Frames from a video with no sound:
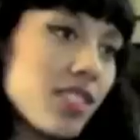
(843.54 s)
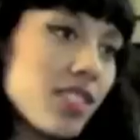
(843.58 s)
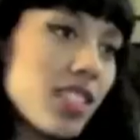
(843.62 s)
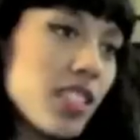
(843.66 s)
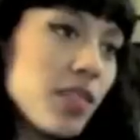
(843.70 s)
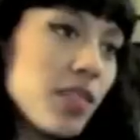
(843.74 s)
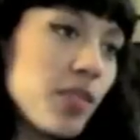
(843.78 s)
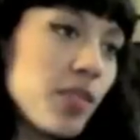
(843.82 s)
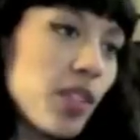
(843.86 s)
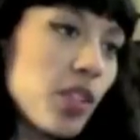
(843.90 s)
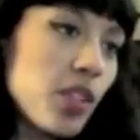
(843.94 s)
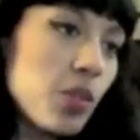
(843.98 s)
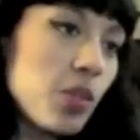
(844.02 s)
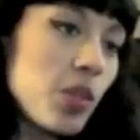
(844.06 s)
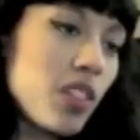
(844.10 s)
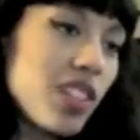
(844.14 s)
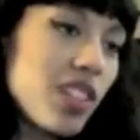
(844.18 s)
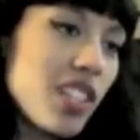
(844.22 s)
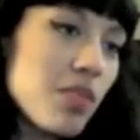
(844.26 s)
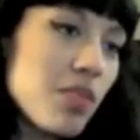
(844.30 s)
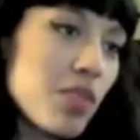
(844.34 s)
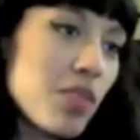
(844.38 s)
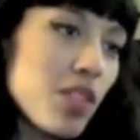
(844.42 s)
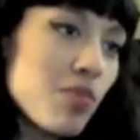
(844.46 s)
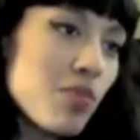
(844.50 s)
I'm very
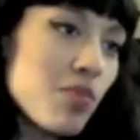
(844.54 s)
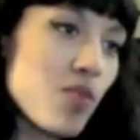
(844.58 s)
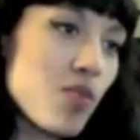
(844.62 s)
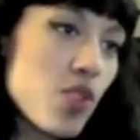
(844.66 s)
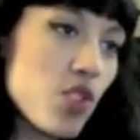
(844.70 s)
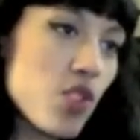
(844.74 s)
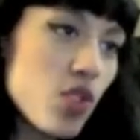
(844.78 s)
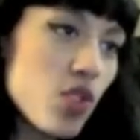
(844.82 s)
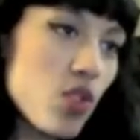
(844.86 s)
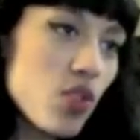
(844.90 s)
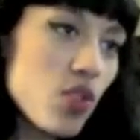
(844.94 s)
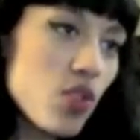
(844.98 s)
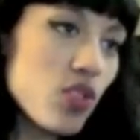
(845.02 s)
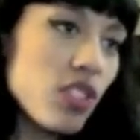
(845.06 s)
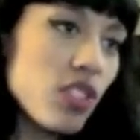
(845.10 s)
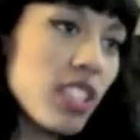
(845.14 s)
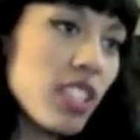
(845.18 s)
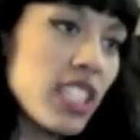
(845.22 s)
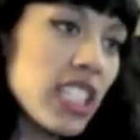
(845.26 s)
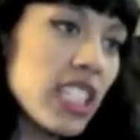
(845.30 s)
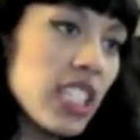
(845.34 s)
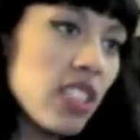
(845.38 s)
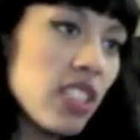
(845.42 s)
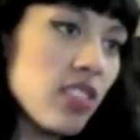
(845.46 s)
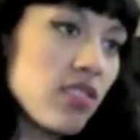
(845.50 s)
worried about Michonne
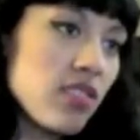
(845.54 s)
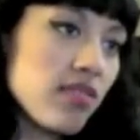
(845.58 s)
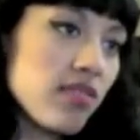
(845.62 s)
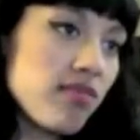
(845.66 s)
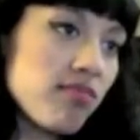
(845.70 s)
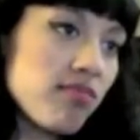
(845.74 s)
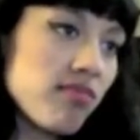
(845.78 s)
right now.